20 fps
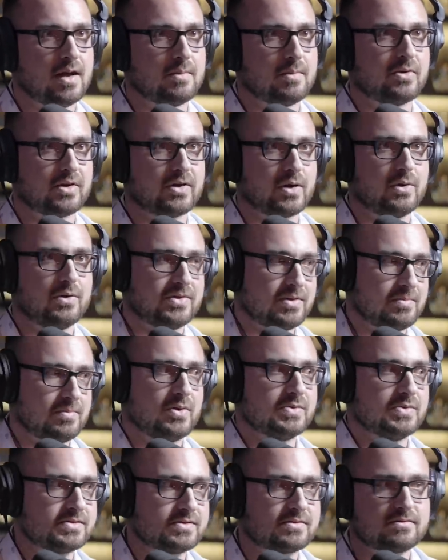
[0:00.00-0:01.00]
I'm going to go with the
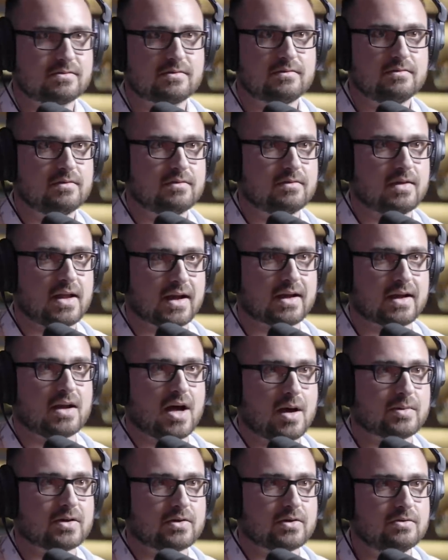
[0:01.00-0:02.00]
most
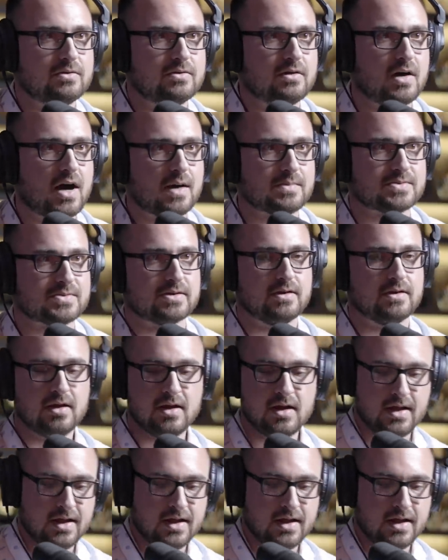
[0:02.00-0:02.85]
economical right. option.